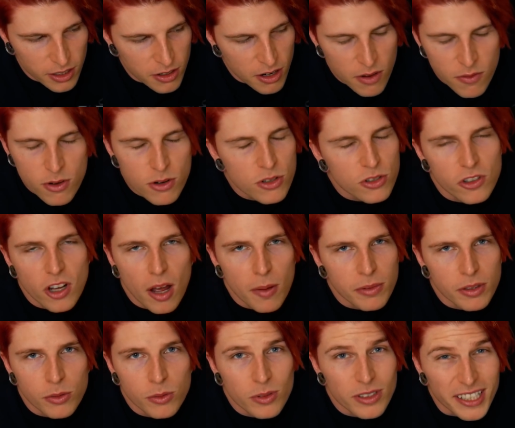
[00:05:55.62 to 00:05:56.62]
I never
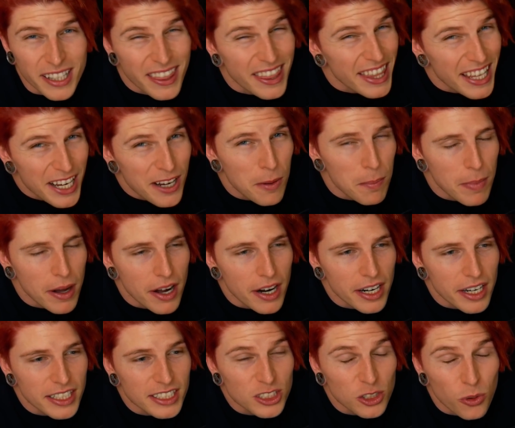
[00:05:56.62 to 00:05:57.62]
stopped to really think about
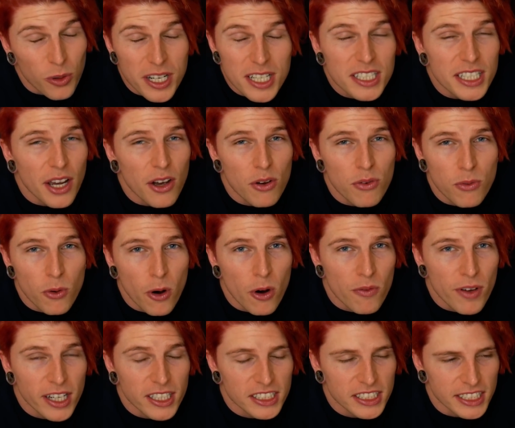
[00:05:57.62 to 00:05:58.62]
it. It's crazy how far
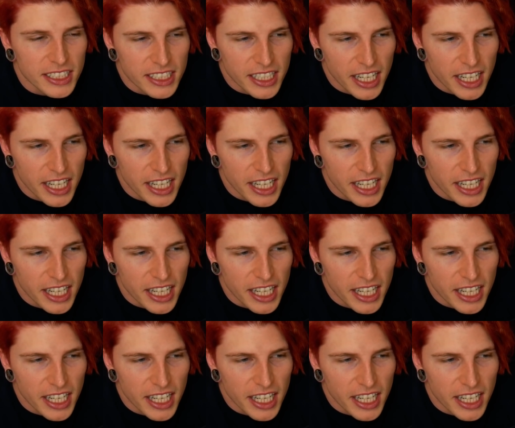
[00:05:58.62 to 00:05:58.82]
I've actually